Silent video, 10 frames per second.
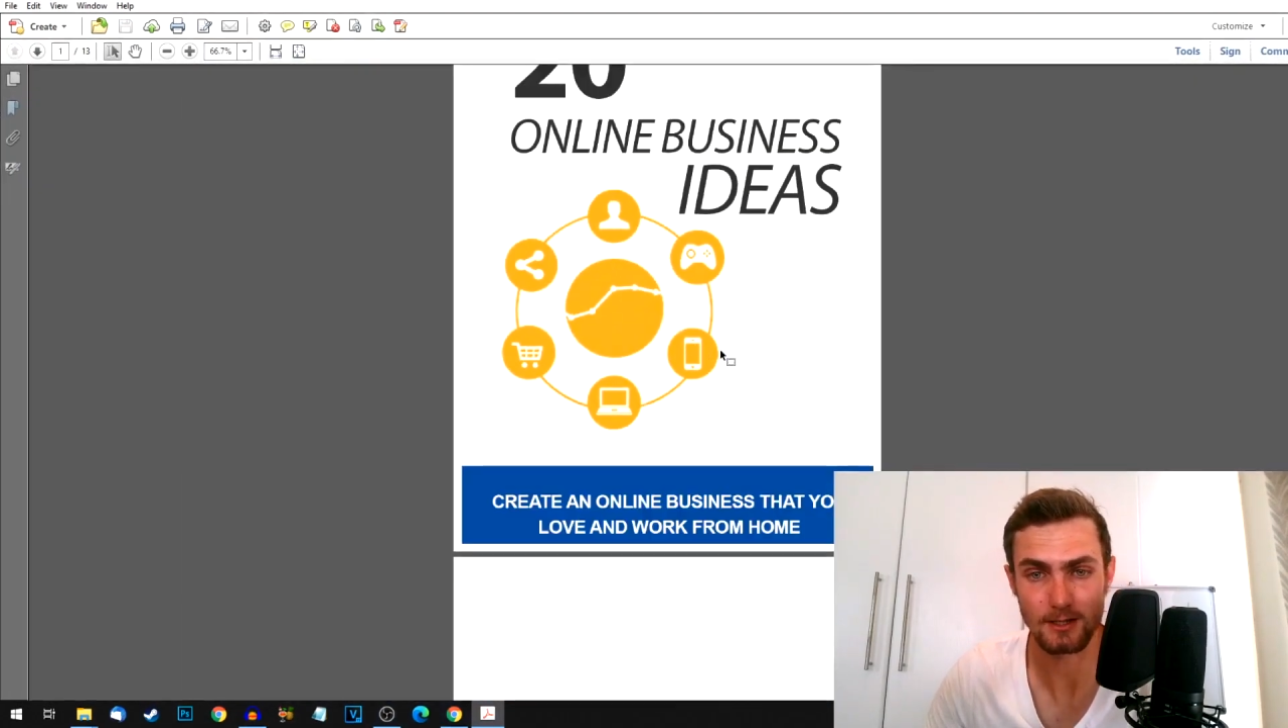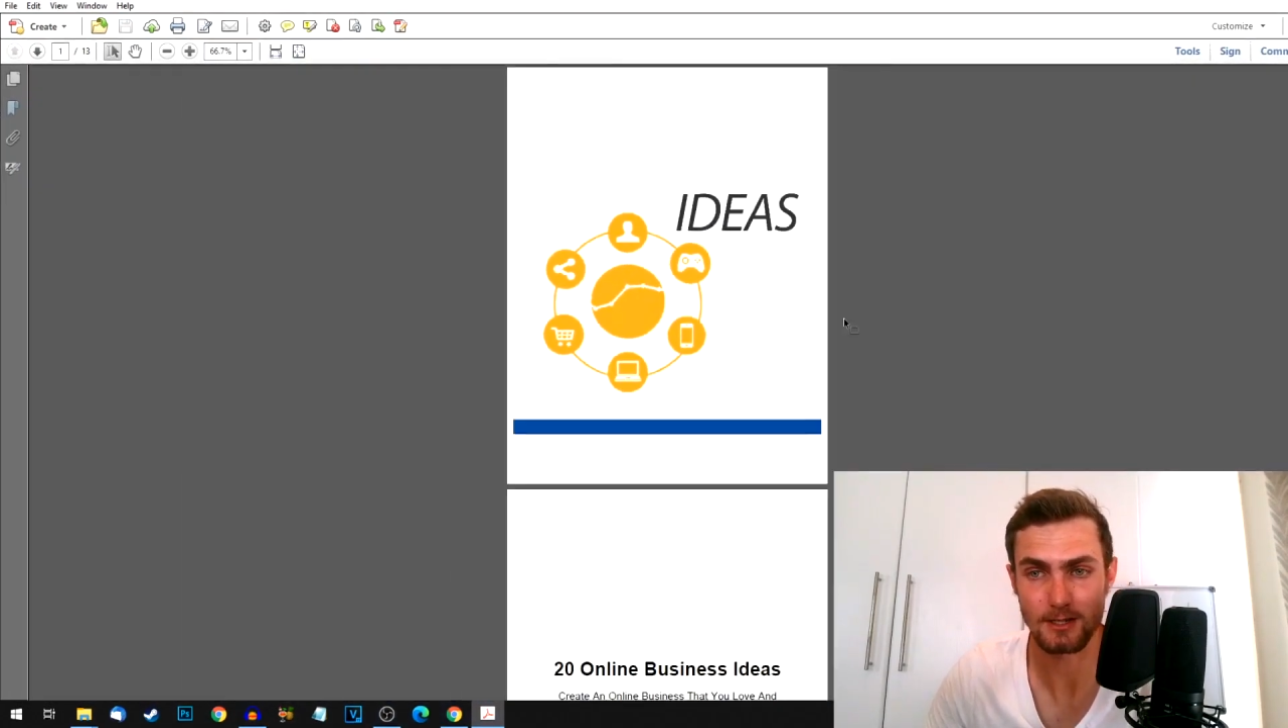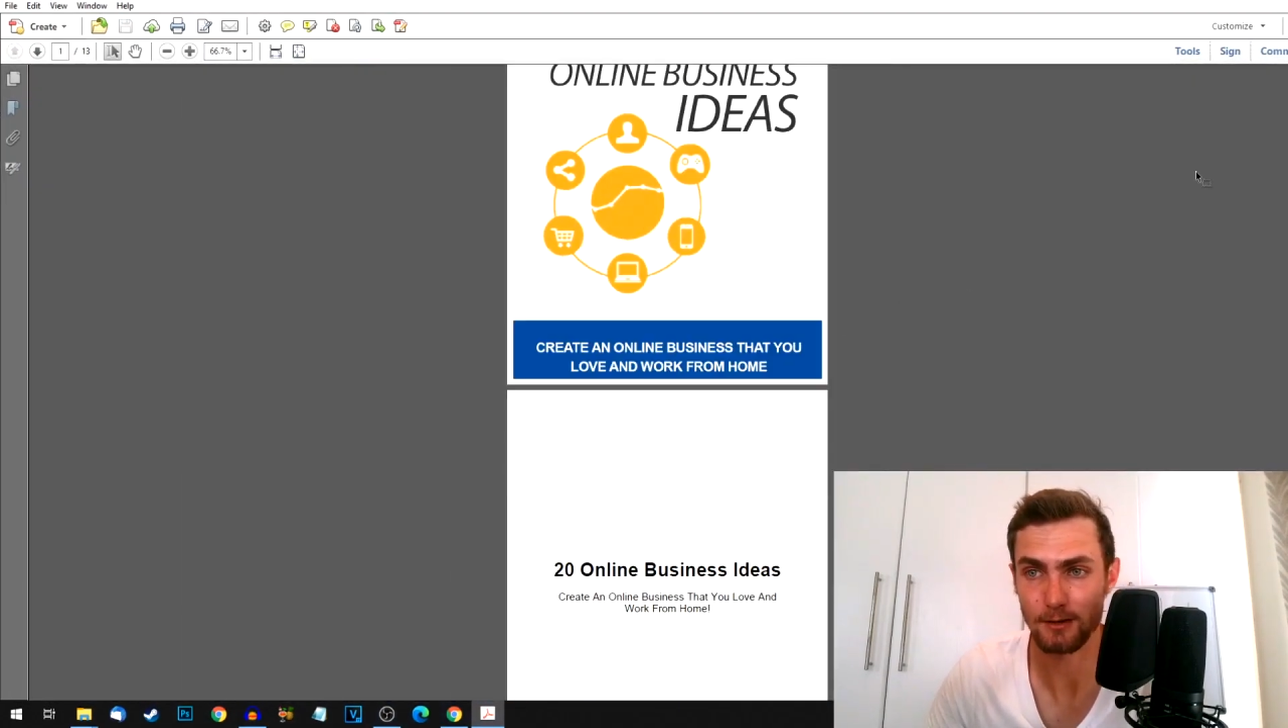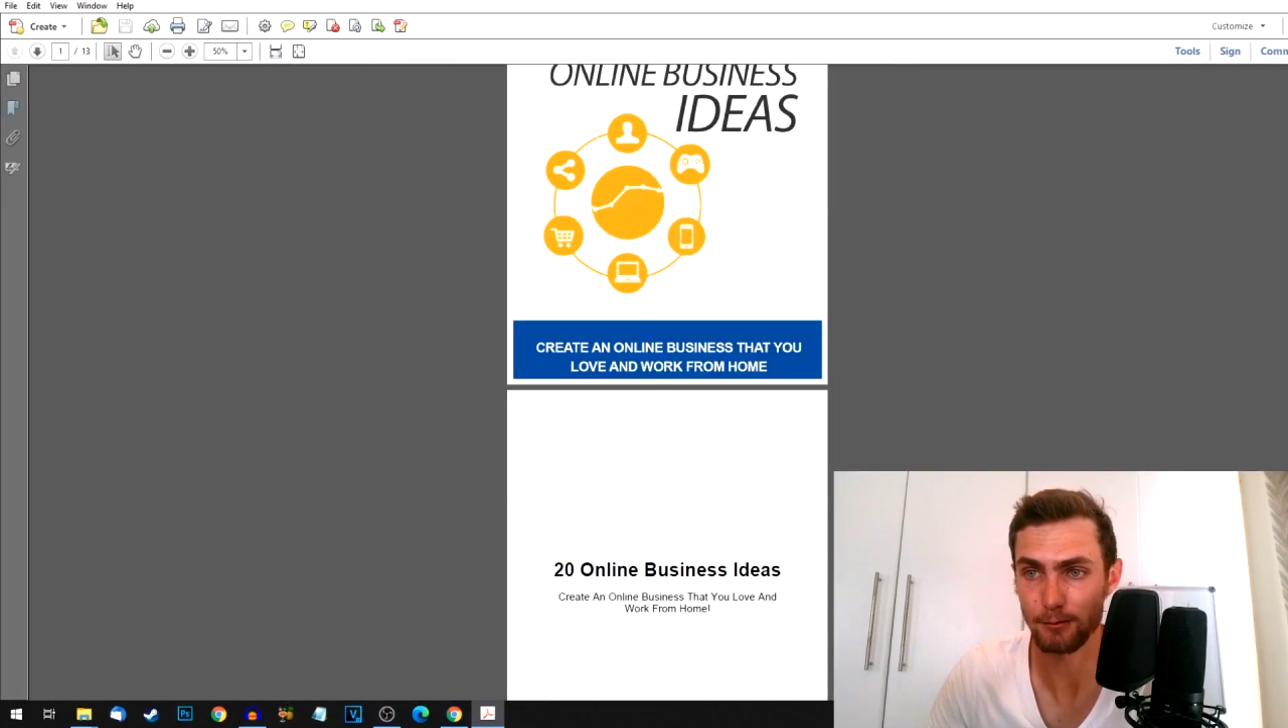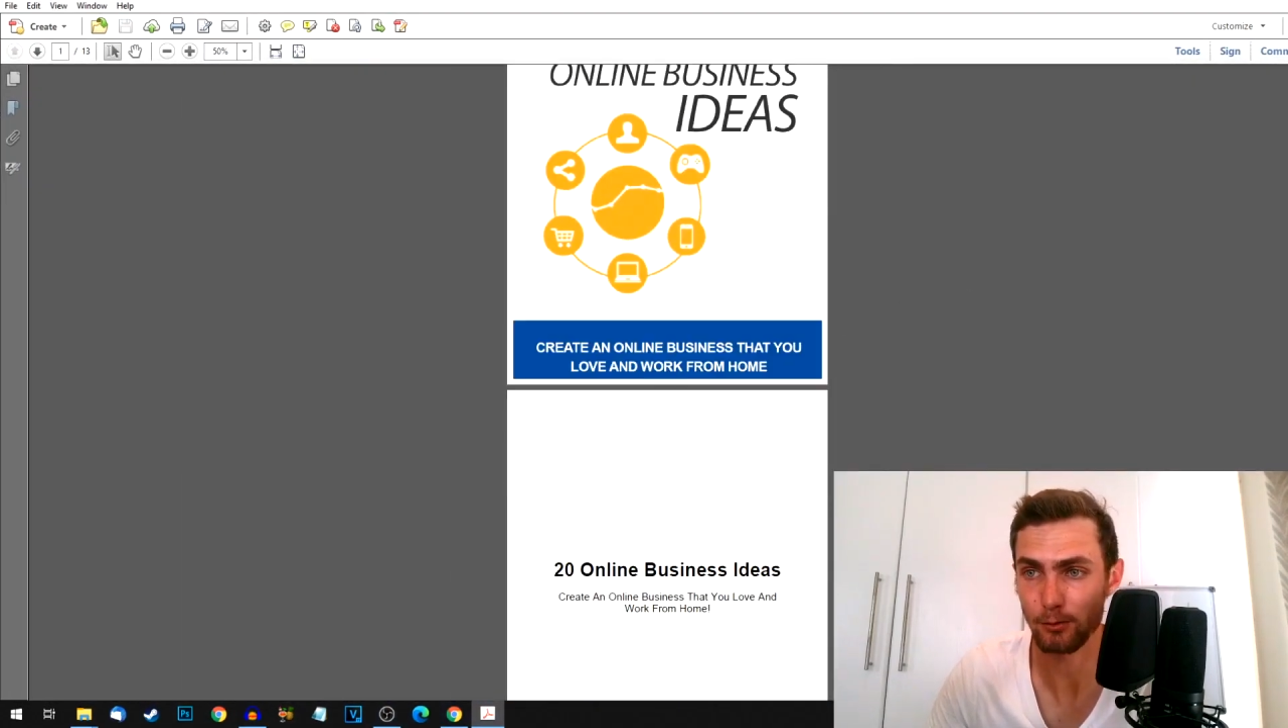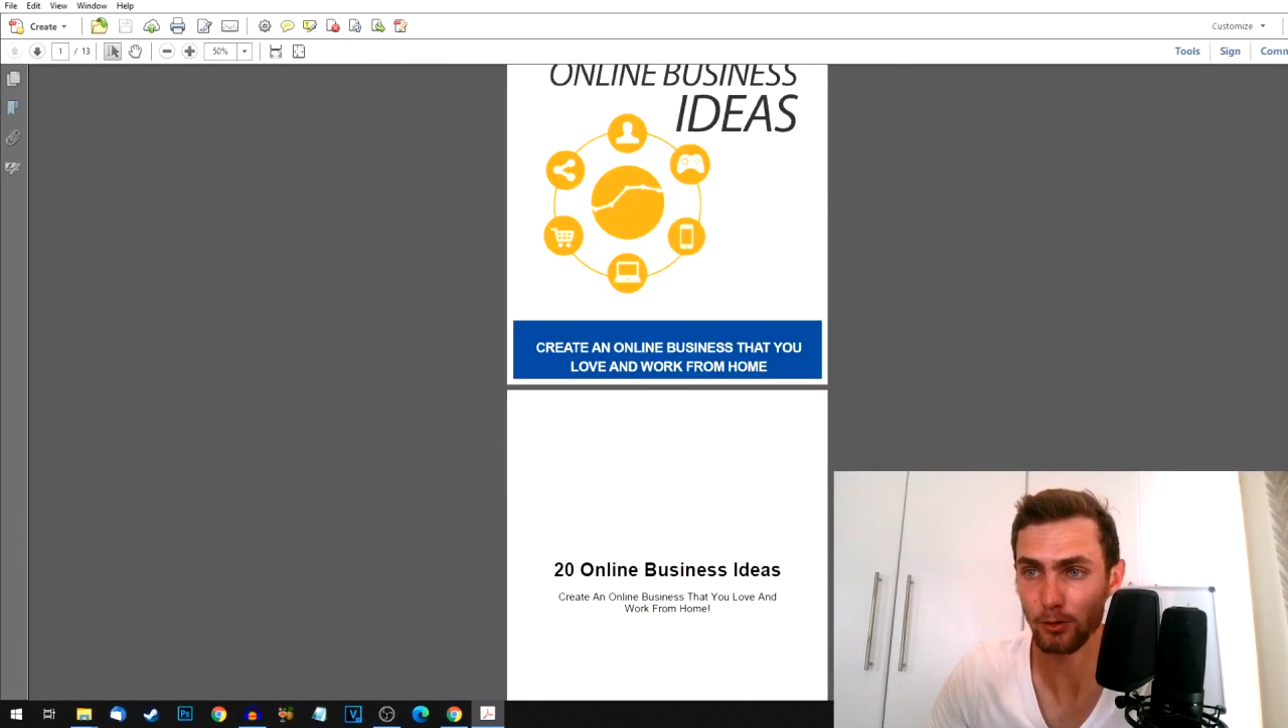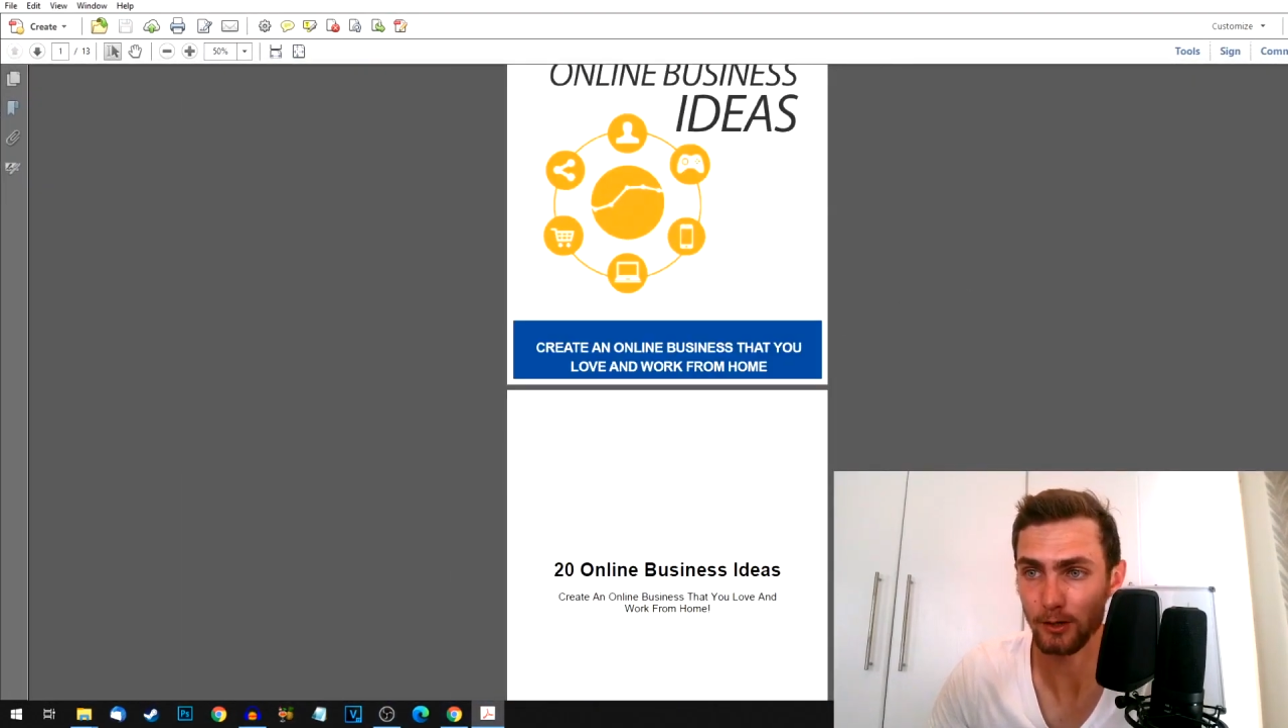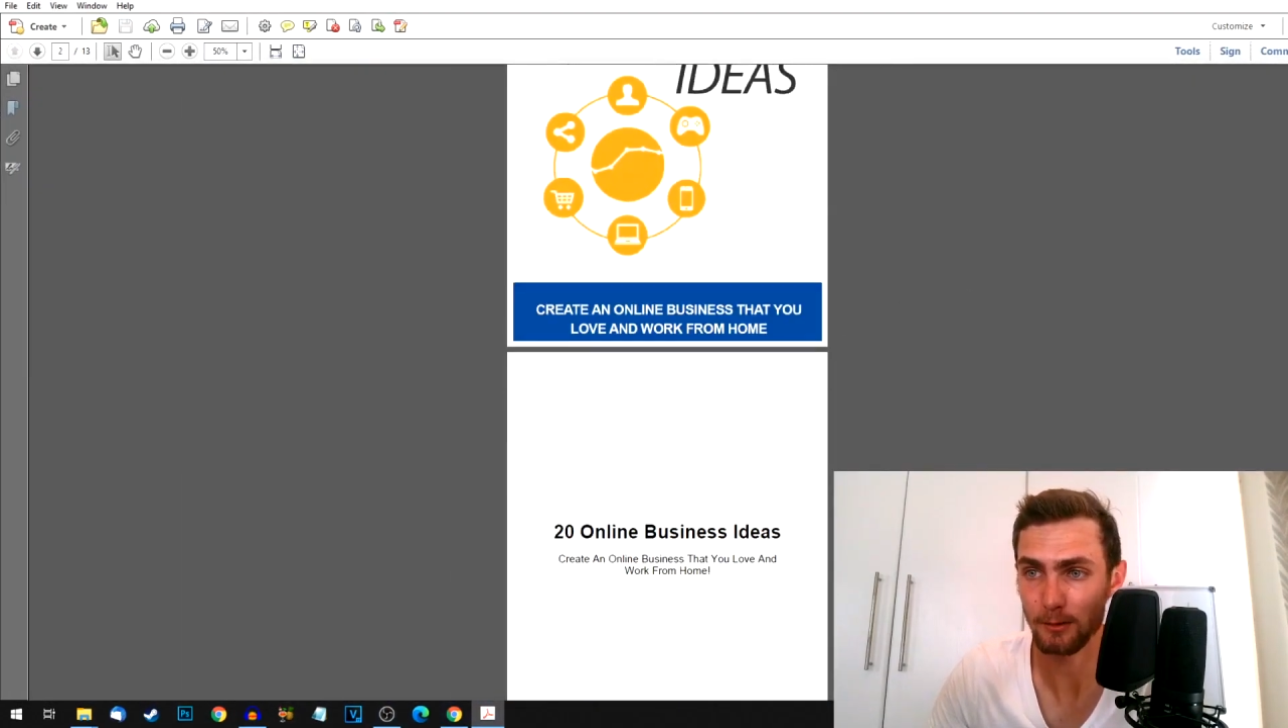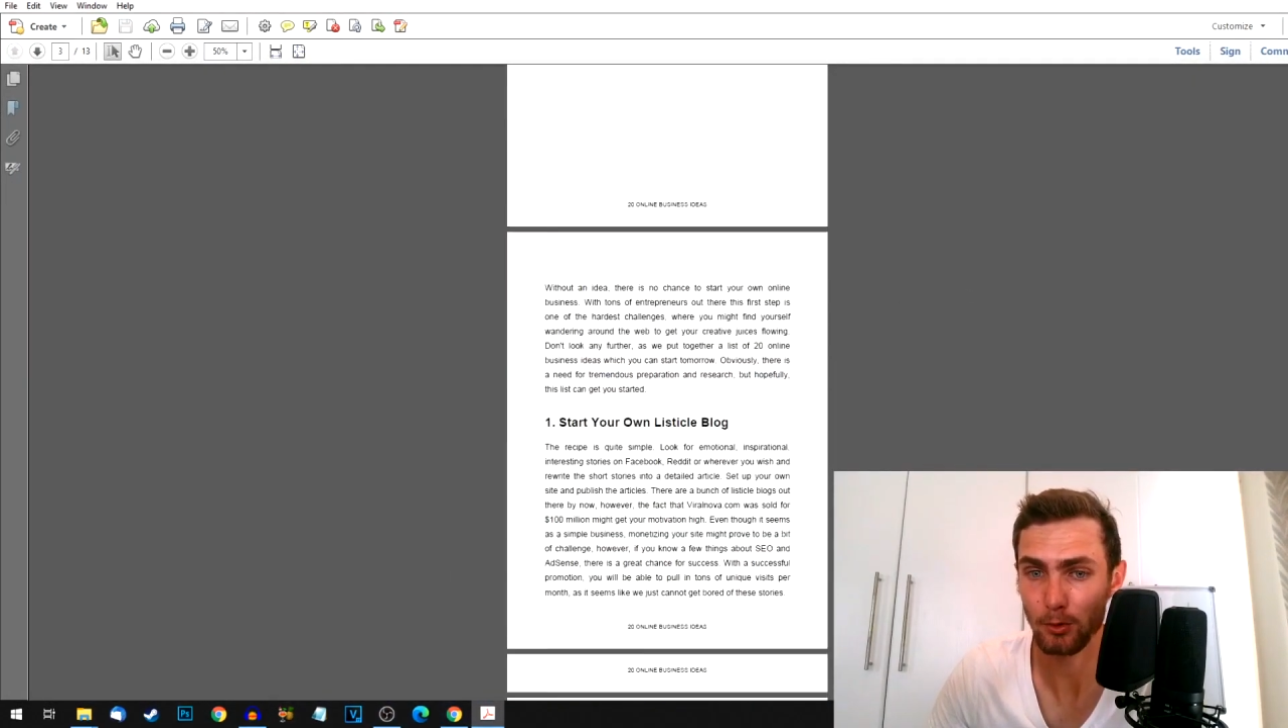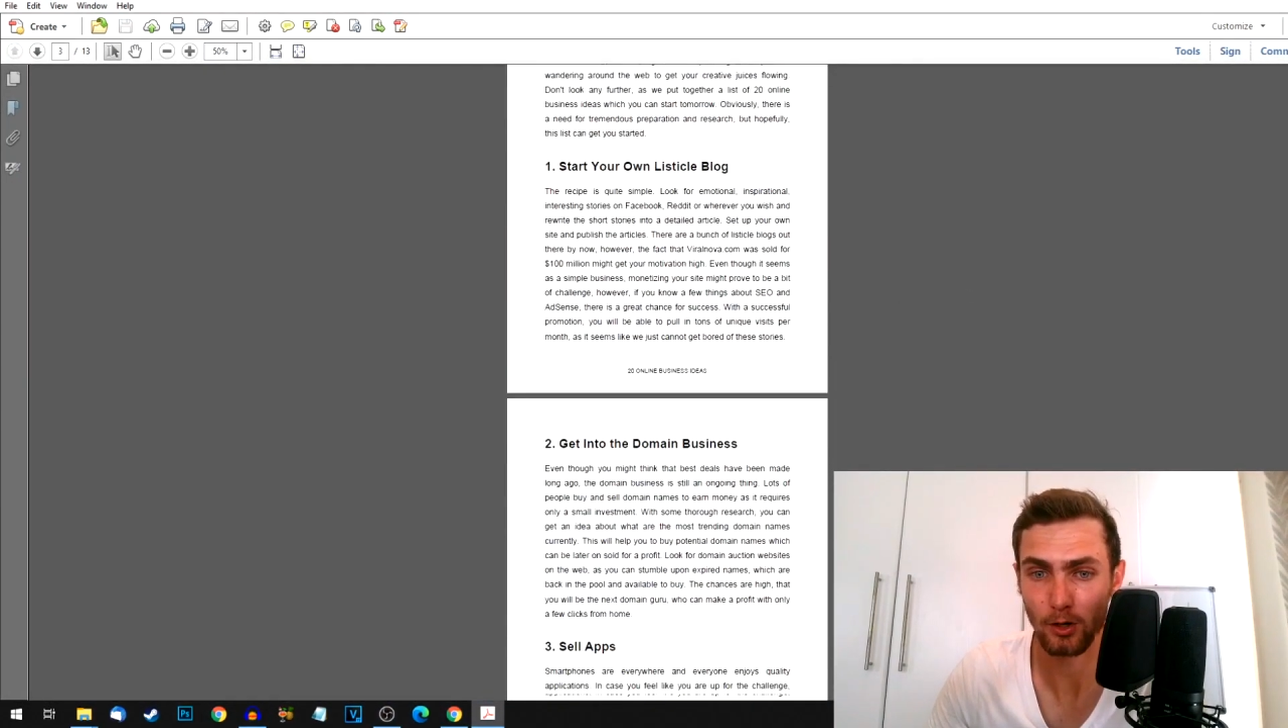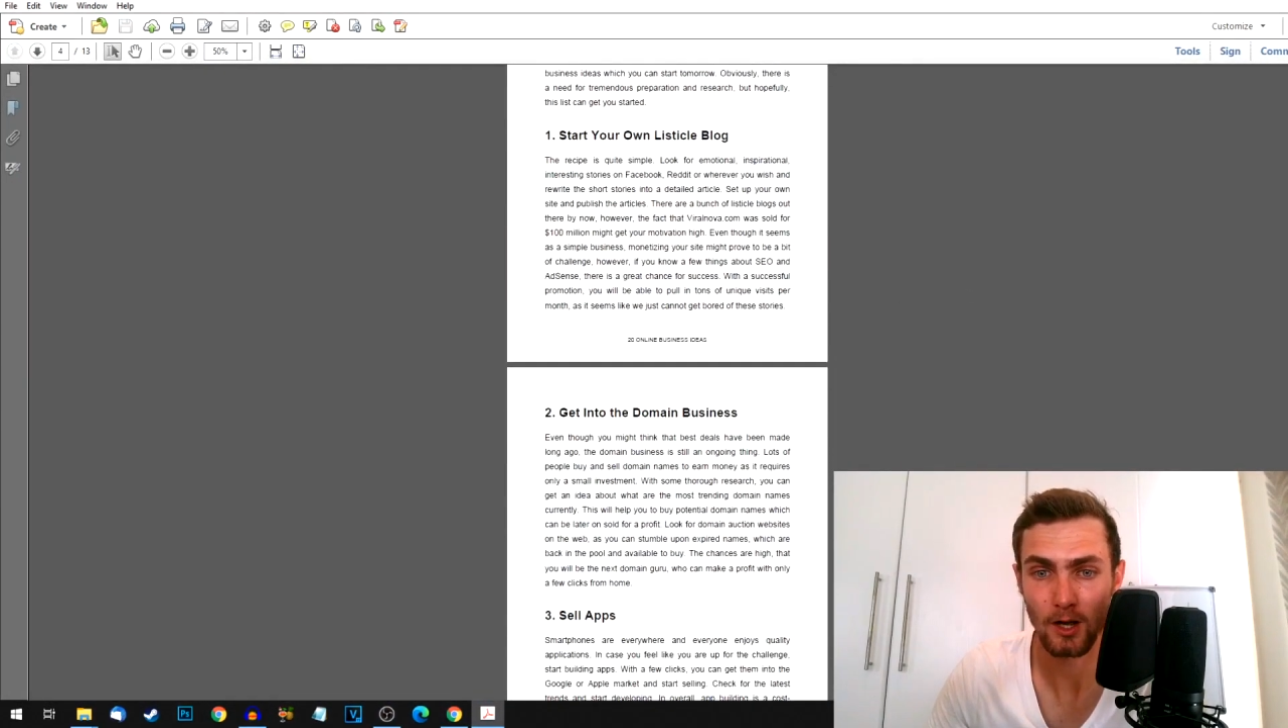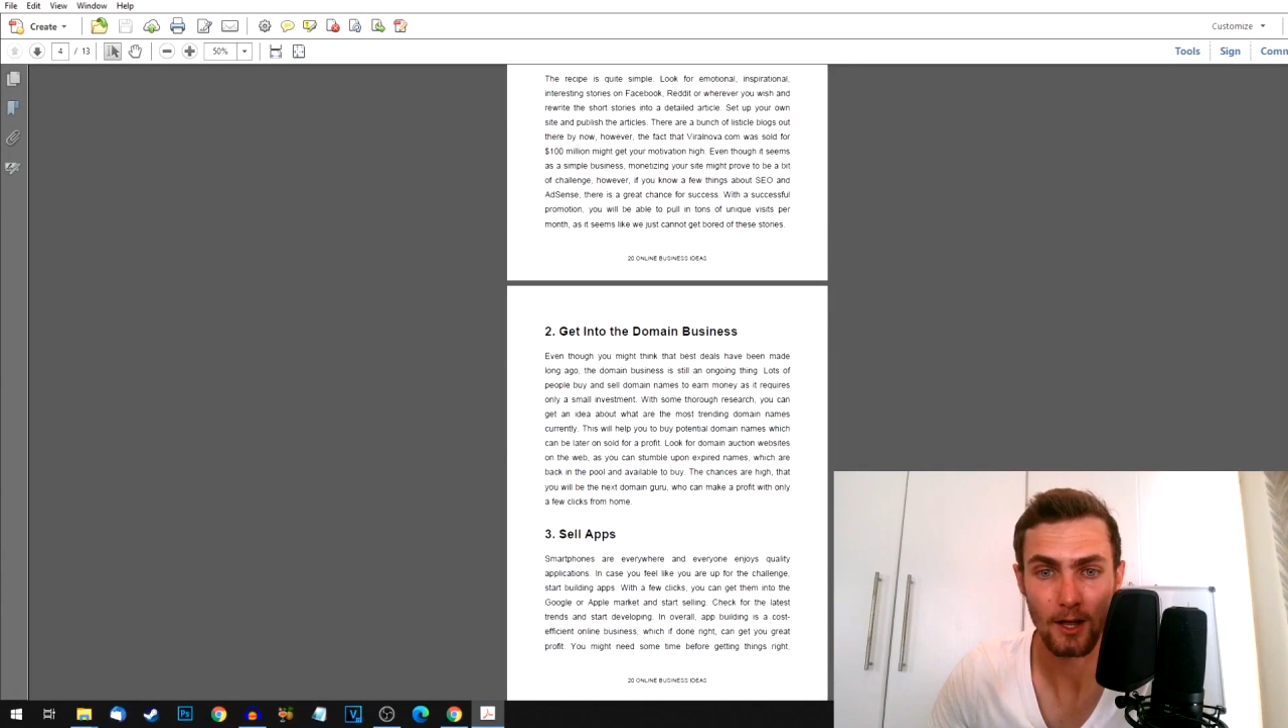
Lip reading: is a full-on ebook